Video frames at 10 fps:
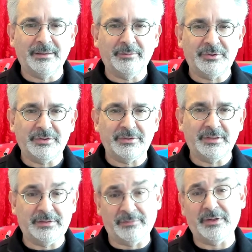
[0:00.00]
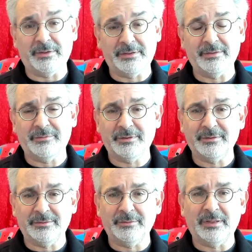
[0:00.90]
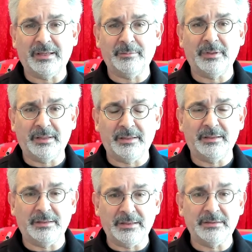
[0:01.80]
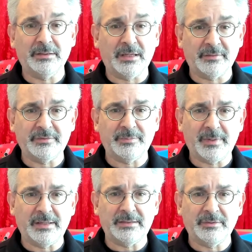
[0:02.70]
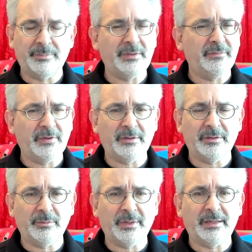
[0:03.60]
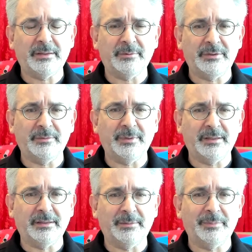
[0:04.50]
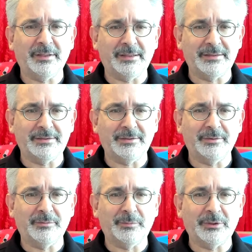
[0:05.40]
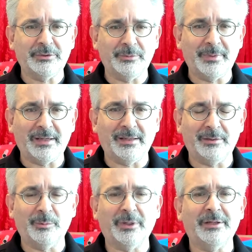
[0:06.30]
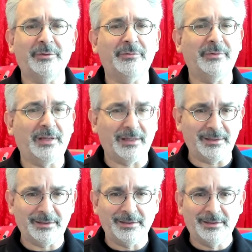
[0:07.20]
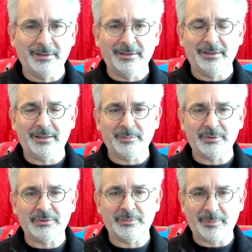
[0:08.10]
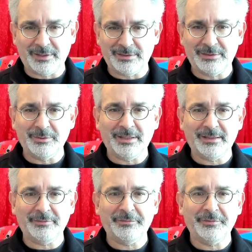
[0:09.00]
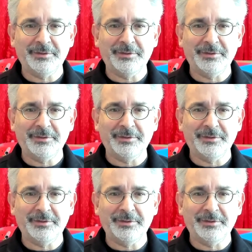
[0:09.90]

It's a very difficult to land plane. It needs a lot of space, so be very aware when you buy planes, you know, what you buy and where you fly and how much space you have.